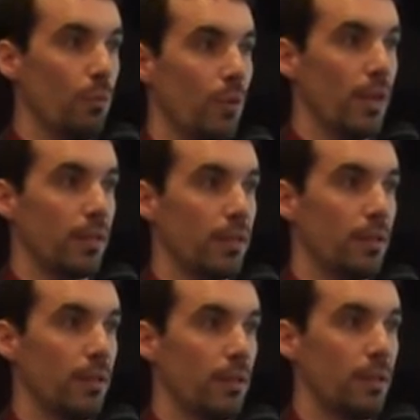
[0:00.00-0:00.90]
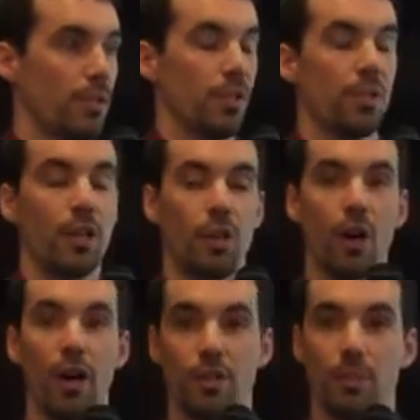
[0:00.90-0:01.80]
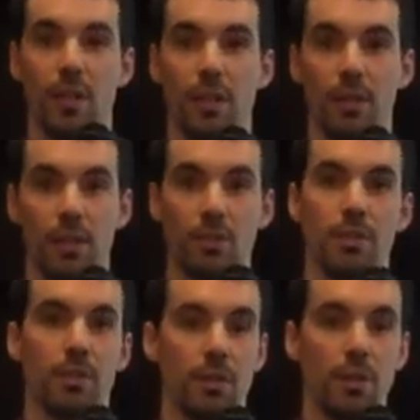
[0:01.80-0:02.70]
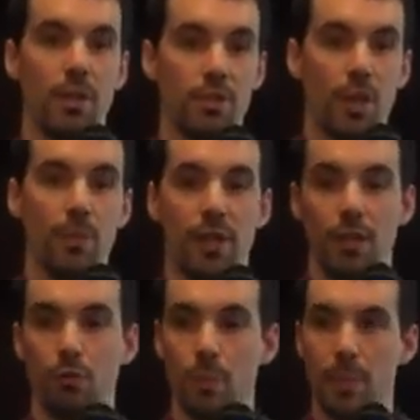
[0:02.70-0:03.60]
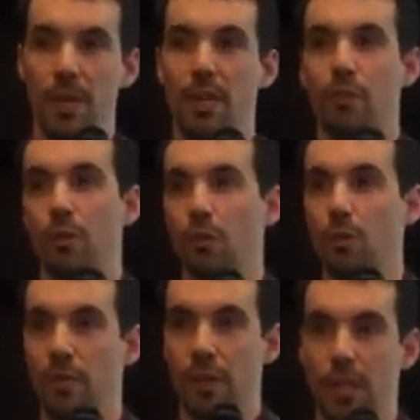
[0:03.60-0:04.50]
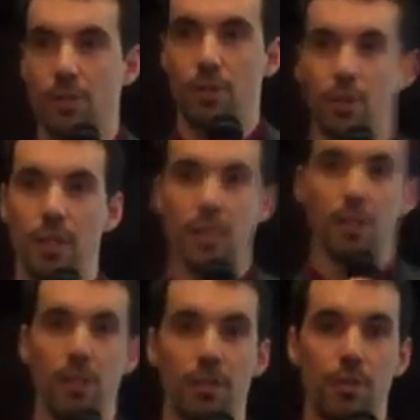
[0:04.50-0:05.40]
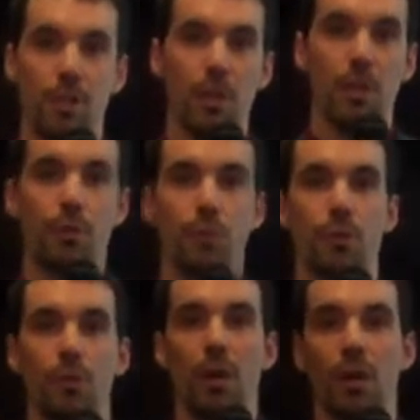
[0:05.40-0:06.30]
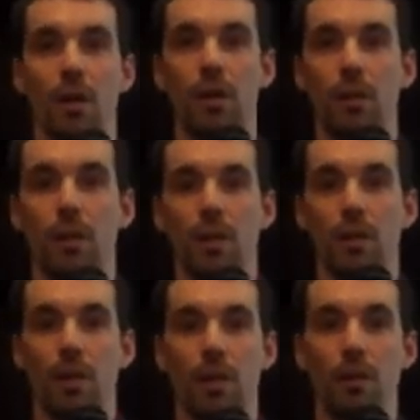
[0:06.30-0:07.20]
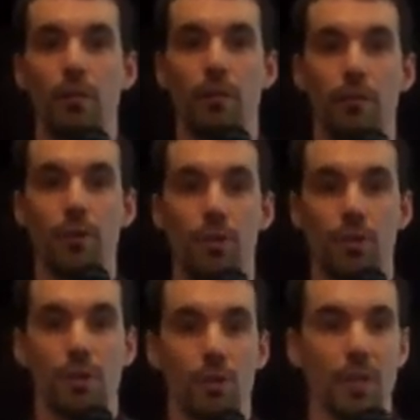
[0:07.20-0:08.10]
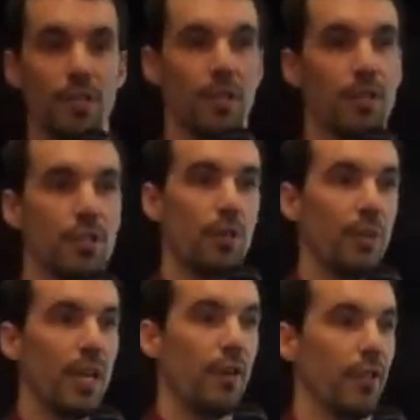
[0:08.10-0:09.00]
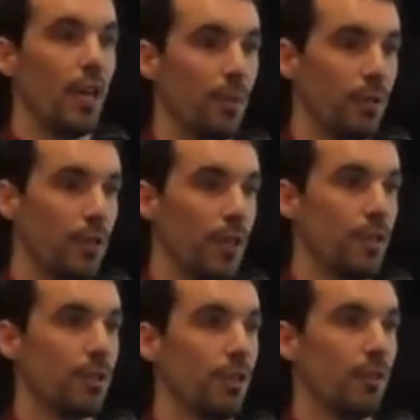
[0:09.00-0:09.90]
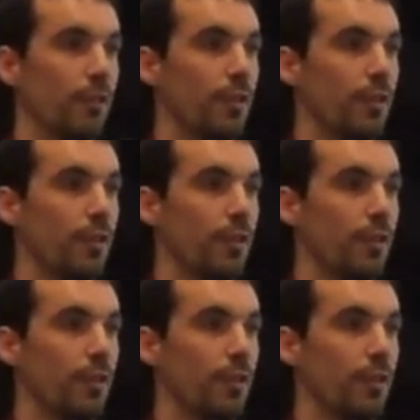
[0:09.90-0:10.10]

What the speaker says: what is this going to cost me? This is something that will be paid for over the next 30 years through our future residents that we have the opportunity to serve.